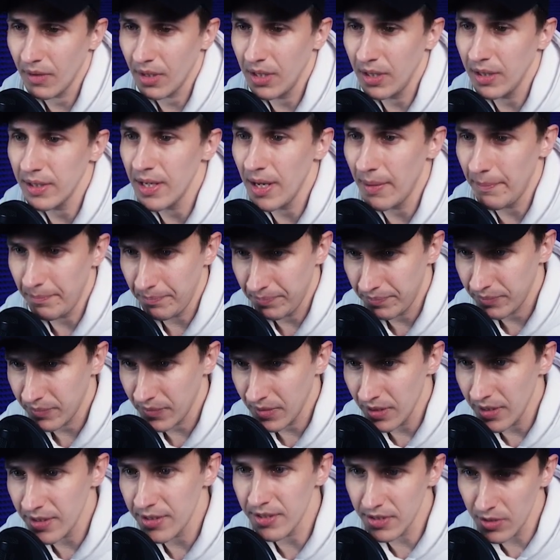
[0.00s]
yeah,
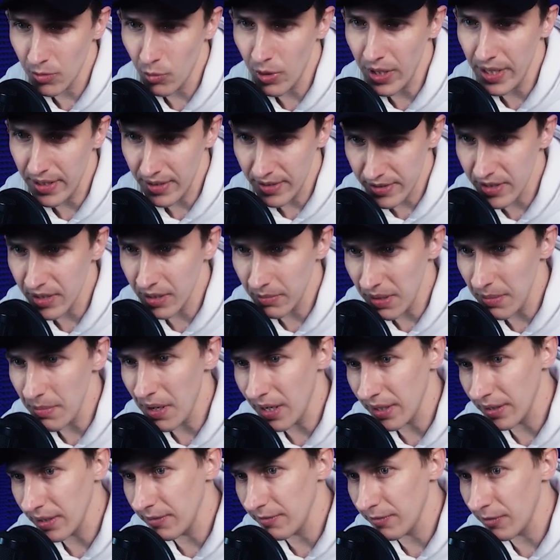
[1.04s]
this is the way it's going to be
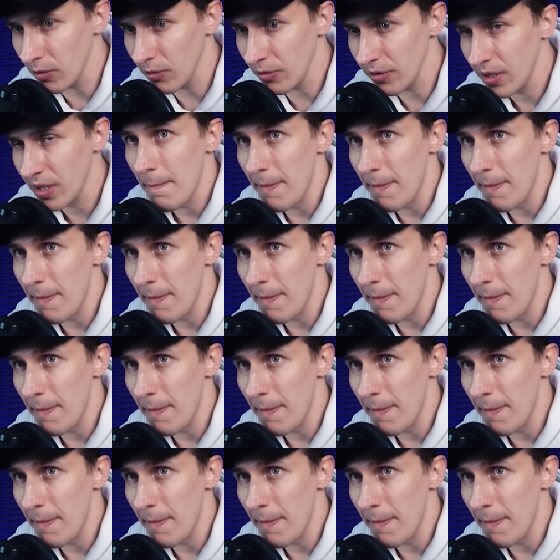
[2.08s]
by default.